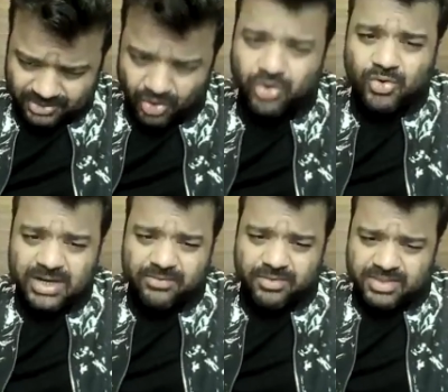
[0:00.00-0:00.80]
Not
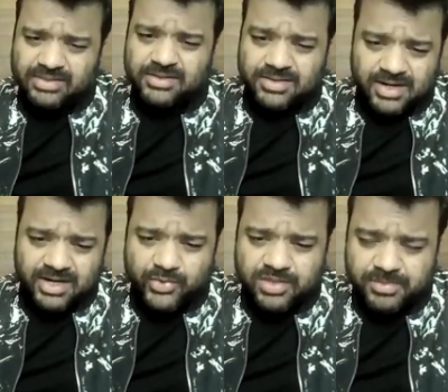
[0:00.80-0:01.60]
only was he the third
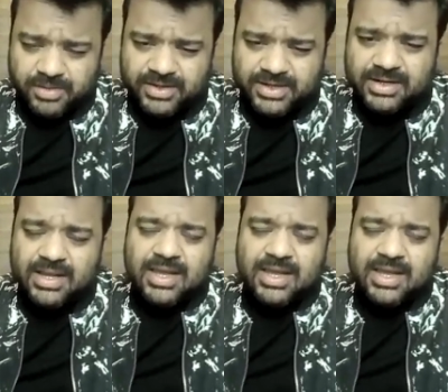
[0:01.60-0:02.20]
US president